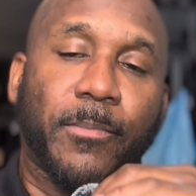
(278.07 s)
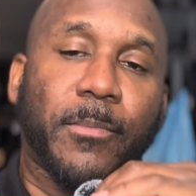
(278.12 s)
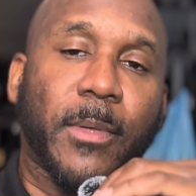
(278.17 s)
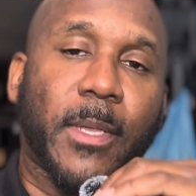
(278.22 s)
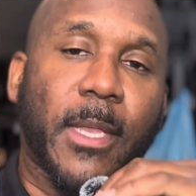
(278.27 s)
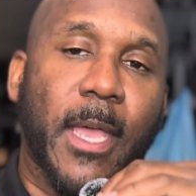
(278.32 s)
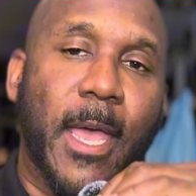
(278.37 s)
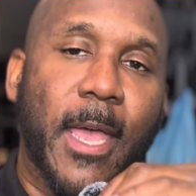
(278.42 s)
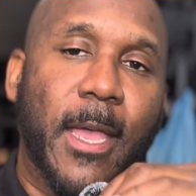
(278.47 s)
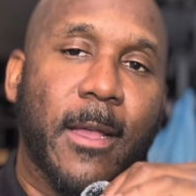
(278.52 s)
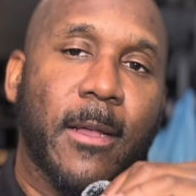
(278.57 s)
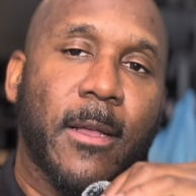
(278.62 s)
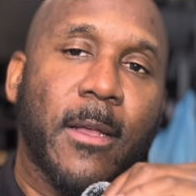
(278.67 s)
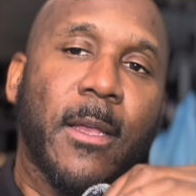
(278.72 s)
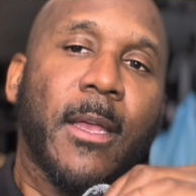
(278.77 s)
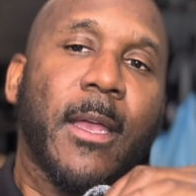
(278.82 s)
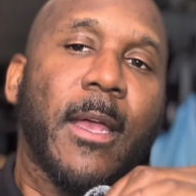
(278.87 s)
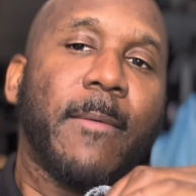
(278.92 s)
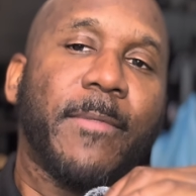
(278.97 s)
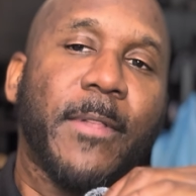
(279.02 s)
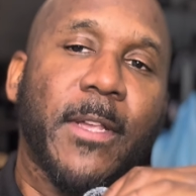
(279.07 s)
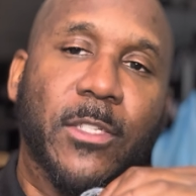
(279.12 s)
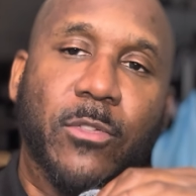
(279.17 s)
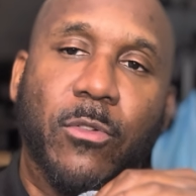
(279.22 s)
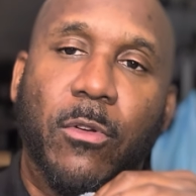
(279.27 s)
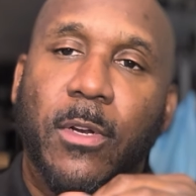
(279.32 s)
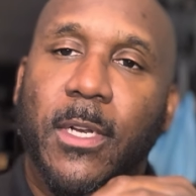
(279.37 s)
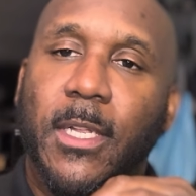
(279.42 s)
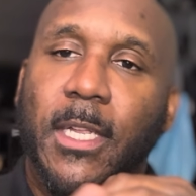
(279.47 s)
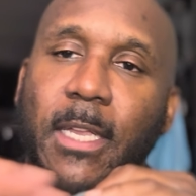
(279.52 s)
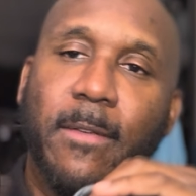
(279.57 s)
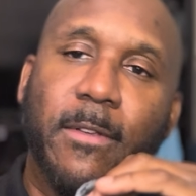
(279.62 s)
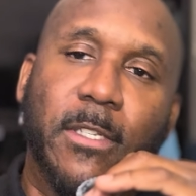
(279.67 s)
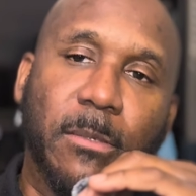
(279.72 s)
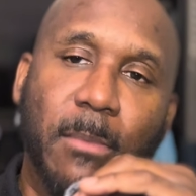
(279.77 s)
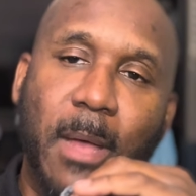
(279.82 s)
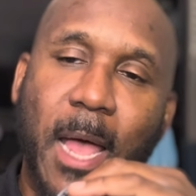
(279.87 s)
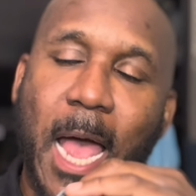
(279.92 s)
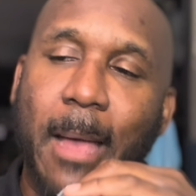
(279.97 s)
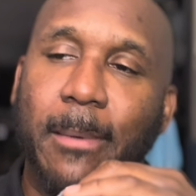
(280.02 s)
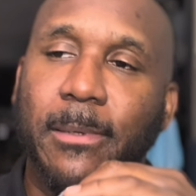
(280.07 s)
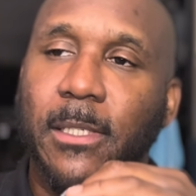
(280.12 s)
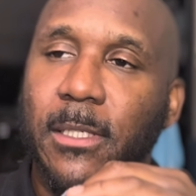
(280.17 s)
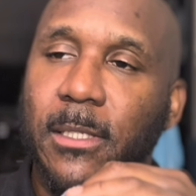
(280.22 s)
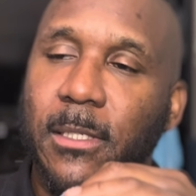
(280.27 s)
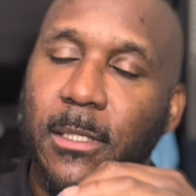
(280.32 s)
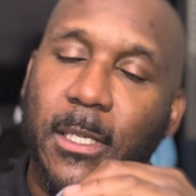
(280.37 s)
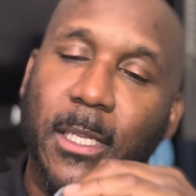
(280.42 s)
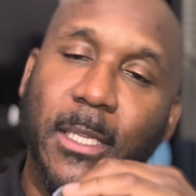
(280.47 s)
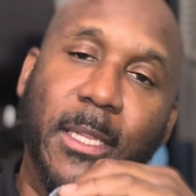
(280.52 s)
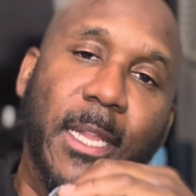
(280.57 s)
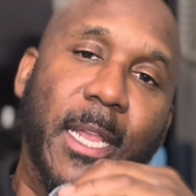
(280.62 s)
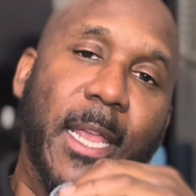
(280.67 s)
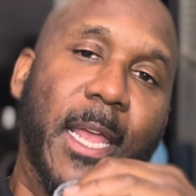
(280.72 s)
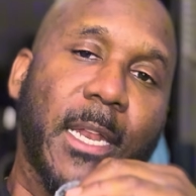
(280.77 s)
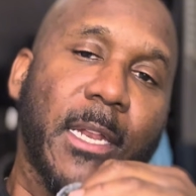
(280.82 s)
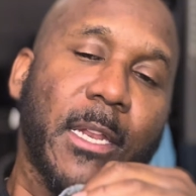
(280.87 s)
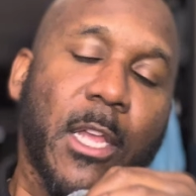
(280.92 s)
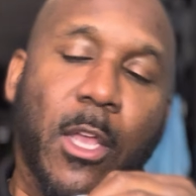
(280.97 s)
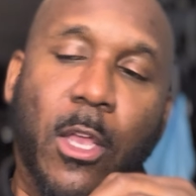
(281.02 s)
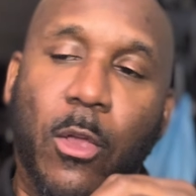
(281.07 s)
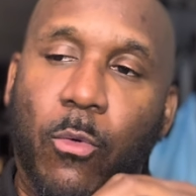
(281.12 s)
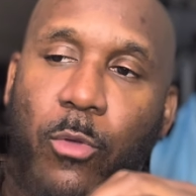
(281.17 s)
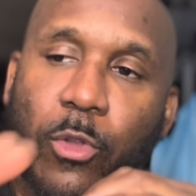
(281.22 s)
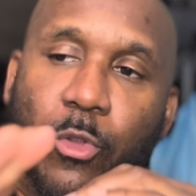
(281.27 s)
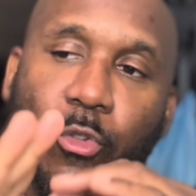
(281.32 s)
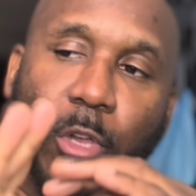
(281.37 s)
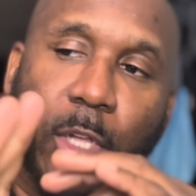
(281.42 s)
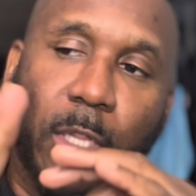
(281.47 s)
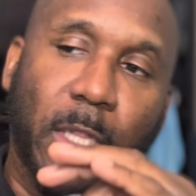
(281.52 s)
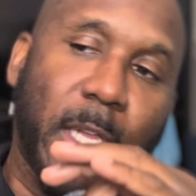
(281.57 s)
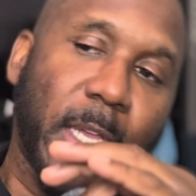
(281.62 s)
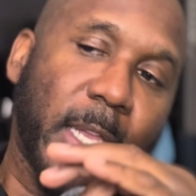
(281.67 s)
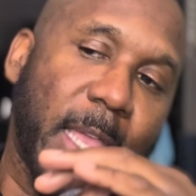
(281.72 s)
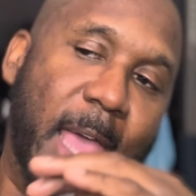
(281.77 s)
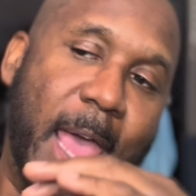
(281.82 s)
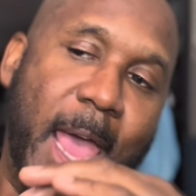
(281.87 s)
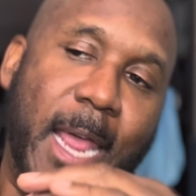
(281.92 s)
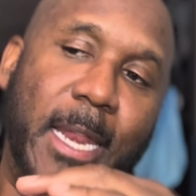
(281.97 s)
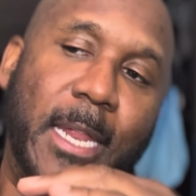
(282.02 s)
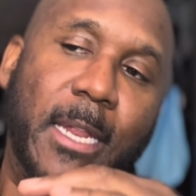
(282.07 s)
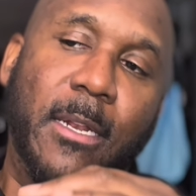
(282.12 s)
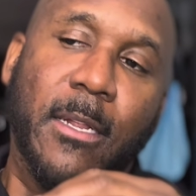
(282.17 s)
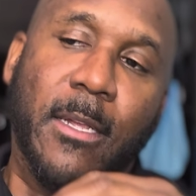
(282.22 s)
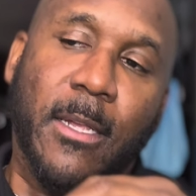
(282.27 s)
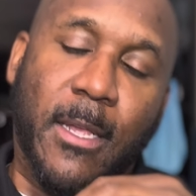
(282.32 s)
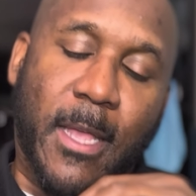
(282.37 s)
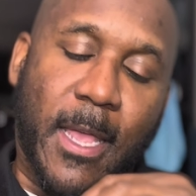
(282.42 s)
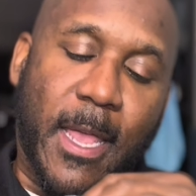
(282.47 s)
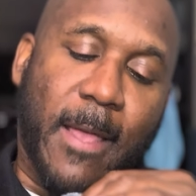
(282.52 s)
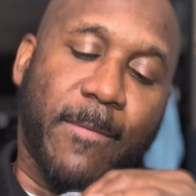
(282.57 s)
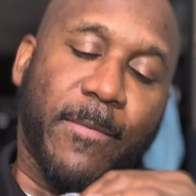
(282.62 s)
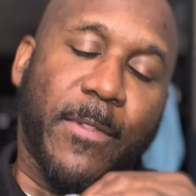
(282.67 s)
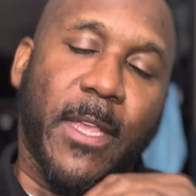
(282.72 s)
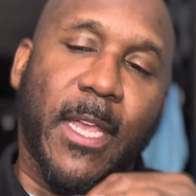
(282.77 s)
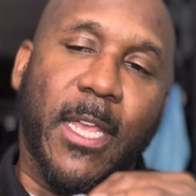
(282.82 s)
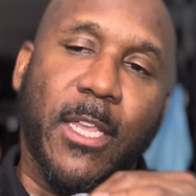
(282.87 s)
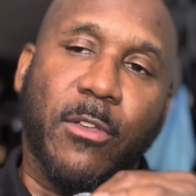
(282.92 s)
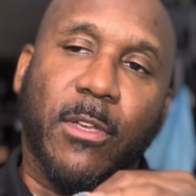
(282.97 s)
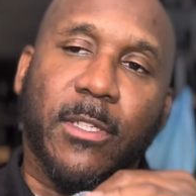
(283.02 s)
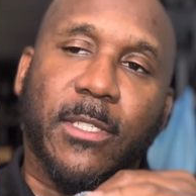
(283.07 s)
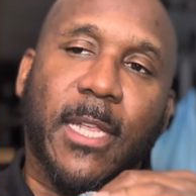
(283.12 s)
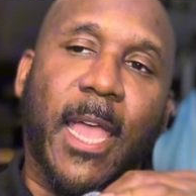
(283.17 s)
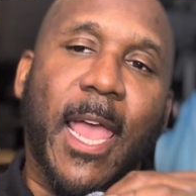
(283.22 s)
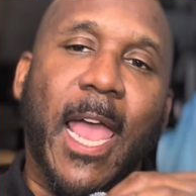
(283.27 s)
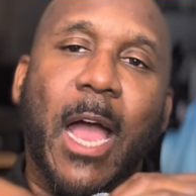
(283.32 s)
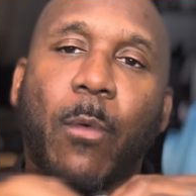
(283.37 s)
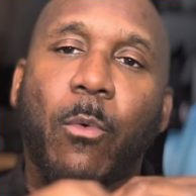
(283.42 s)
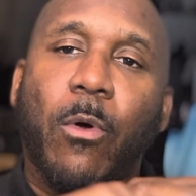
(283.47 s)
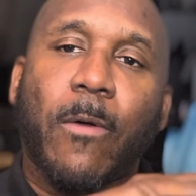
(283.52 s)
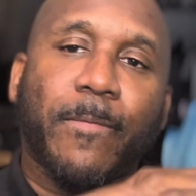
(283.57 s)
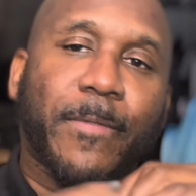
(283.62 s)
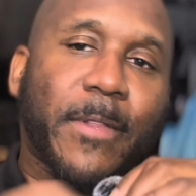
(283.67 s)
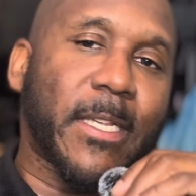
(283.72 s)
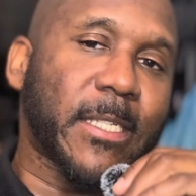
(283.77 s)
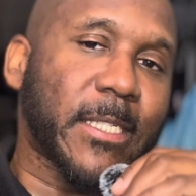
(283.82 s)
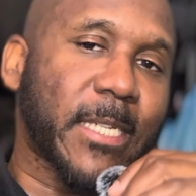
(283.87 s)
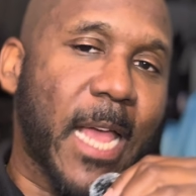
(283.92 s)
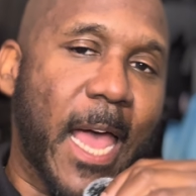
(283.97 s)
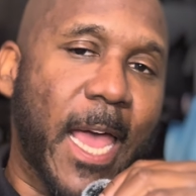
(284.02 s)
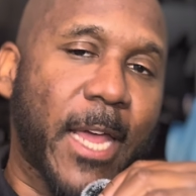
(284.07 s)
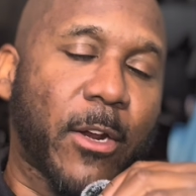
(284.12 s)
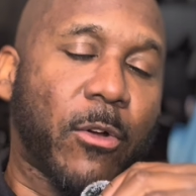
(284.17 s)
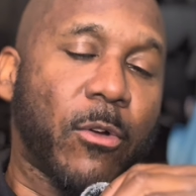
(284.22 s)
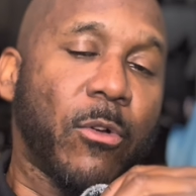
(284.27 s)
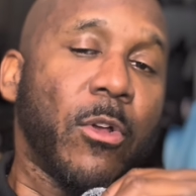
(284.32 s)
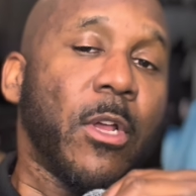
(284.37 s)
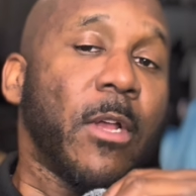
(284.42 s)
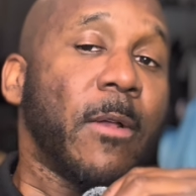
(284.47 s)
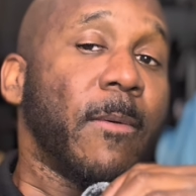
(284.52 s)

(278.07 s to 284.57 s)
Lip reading: Okay. And then it's going to give you some options, and then you can look at it, and then you can say, hey, I want this title.